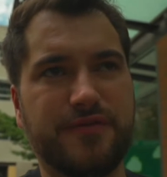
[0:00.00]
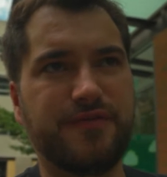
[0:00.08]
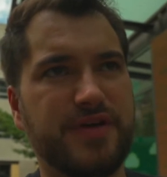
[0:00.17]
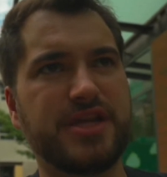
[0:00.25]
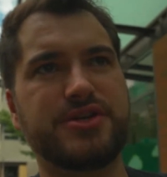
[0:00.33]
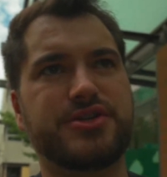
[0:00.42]

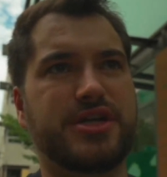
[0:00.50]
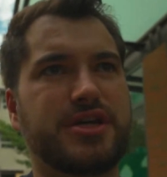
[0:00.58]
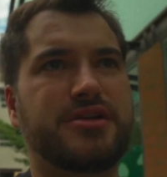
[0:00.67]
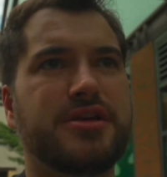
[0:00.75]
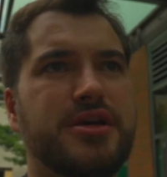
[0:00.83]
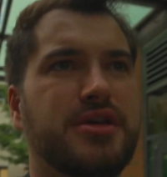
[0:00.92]
finish it,
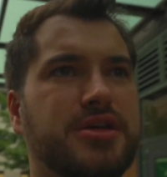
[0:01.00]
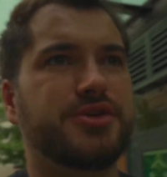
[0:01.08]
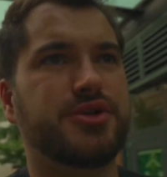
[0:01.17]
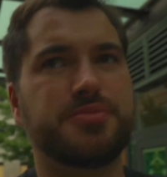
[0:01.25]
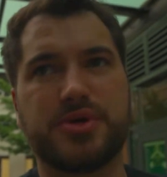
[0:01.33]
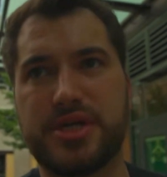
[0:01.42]
you
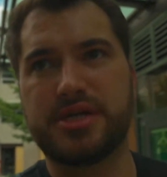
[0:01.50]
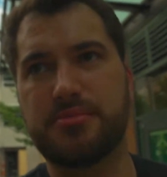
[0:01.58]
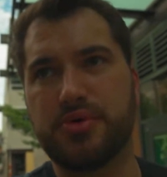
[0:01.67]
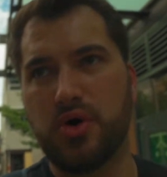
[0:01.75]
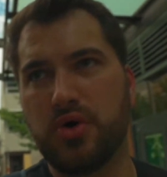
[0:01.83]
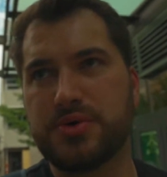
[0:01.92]
just put it in
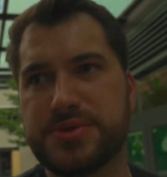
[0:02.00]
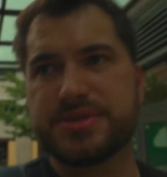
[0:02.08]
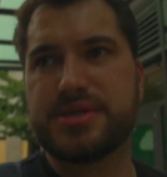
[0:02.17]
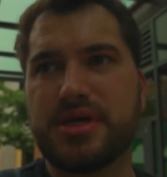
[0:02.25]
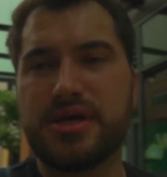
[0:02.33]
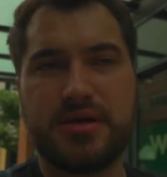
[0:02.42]

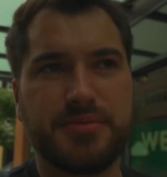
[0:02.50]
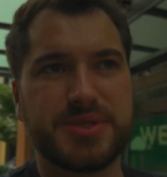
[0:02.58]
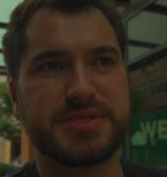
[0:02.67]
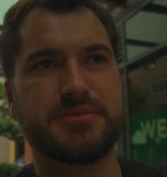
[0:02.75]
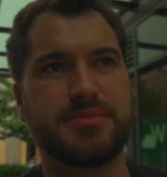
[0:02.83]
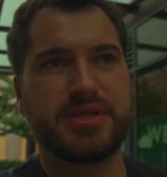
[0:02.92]
bowls, put
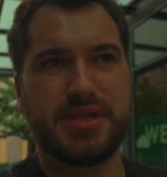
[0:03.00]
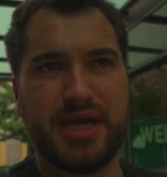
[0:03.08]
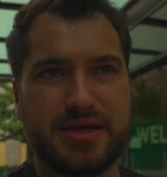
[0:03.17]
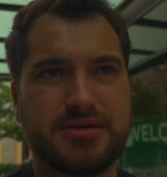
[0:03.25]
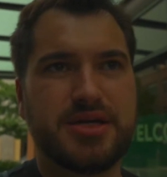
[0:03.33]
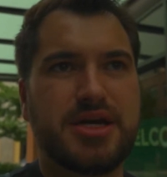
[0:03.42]
some
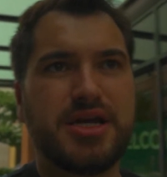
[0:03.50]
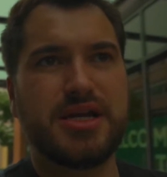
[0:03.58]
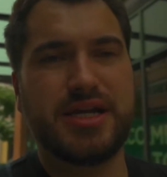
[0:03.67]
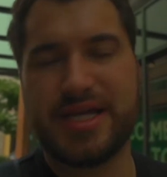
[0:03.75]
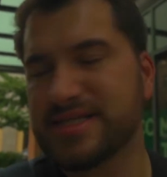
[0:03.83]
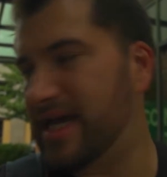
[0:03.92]
like
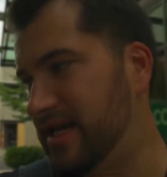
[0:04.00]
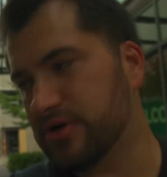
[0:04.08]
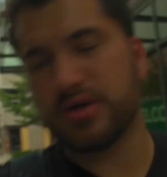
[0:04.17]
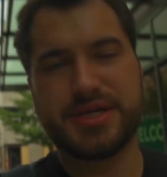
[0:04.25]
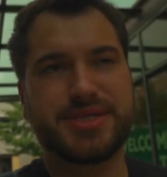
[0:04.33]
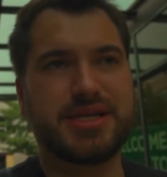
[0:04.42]
nice kind of
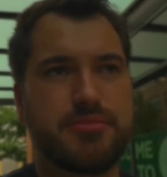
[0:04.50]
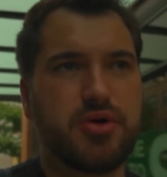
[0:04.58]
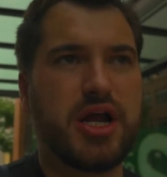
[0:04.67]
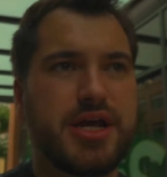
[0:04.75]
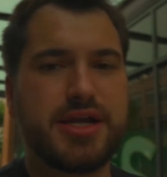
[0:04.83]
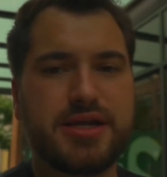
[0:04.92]
crusty
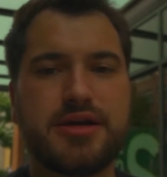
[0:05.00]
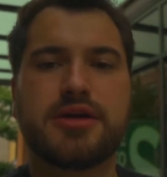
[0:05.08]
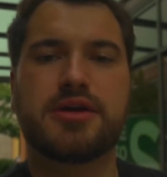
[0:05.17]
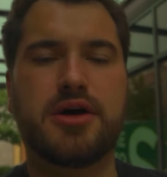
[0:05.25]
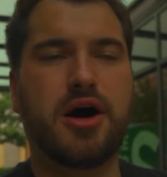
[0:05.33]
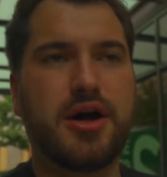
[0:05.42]
bread
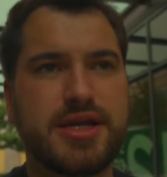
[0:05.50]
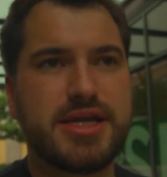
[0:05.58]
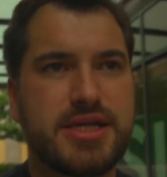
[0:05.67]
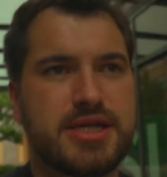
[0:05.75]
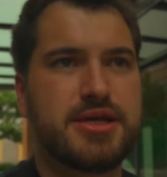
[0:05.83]
on it,